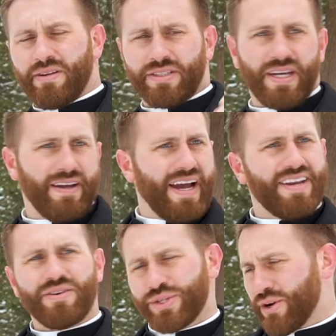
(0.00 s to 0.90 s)
You say, I
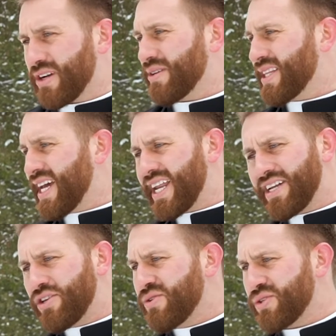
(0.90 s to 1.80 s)
don't struggle with that, I
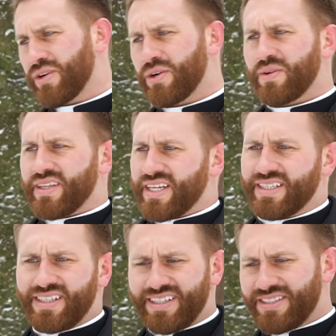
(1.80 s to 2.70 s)
do struggle with
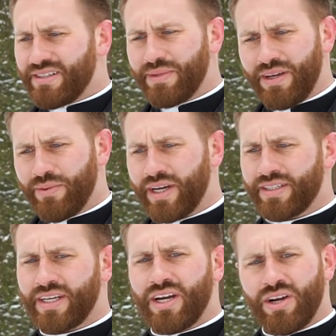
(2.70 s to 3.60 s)
this, and in so many ways,